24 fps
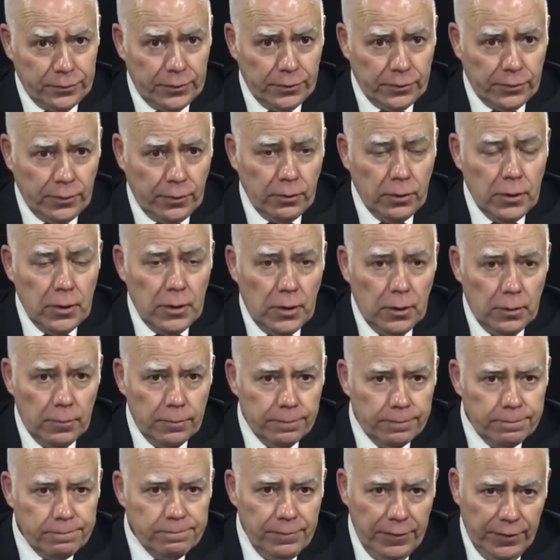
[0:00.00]
So
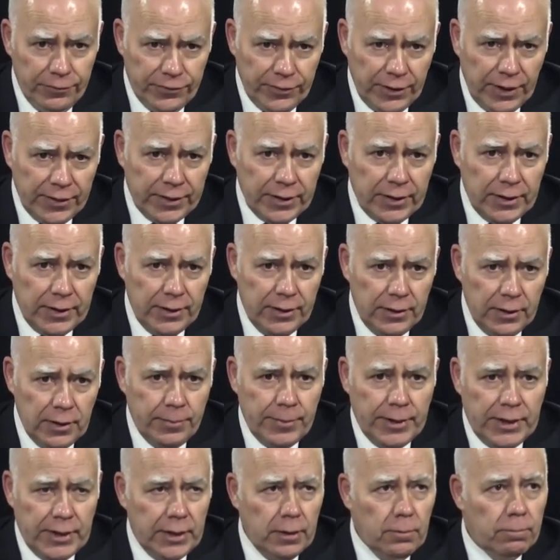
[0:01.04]
there's nothing
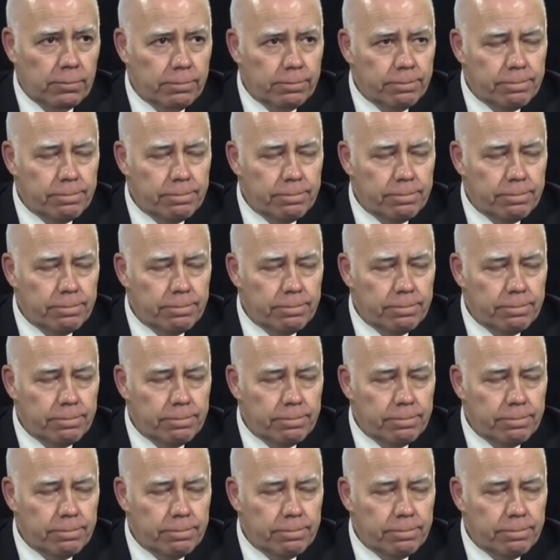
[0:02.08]
imminent,